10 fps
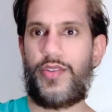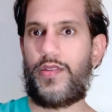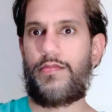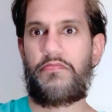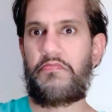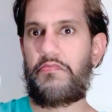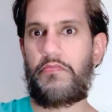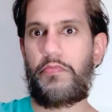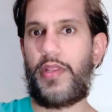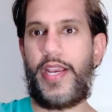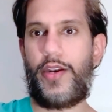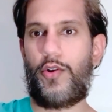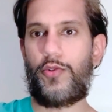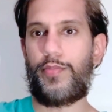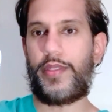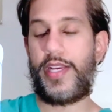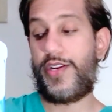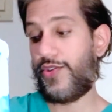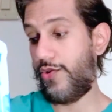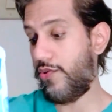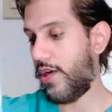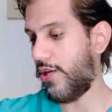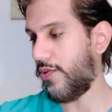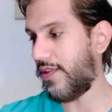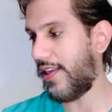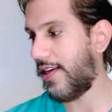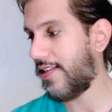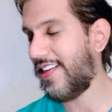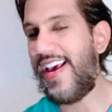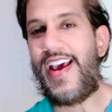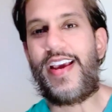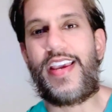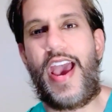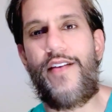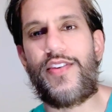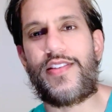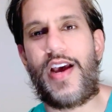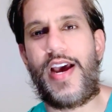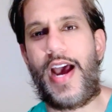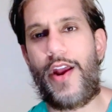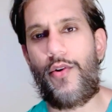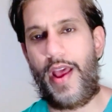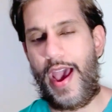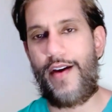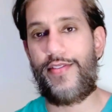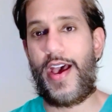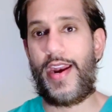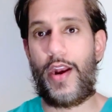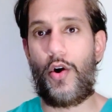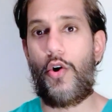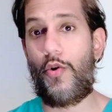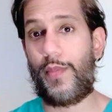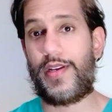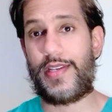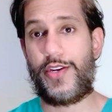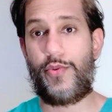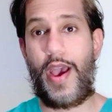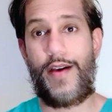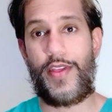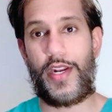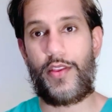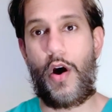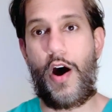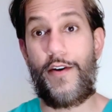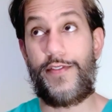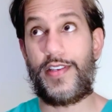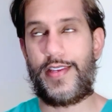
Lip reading: just plain old bleach, so you can use this. Cavicide, I don't have that at home because I do have that at the office.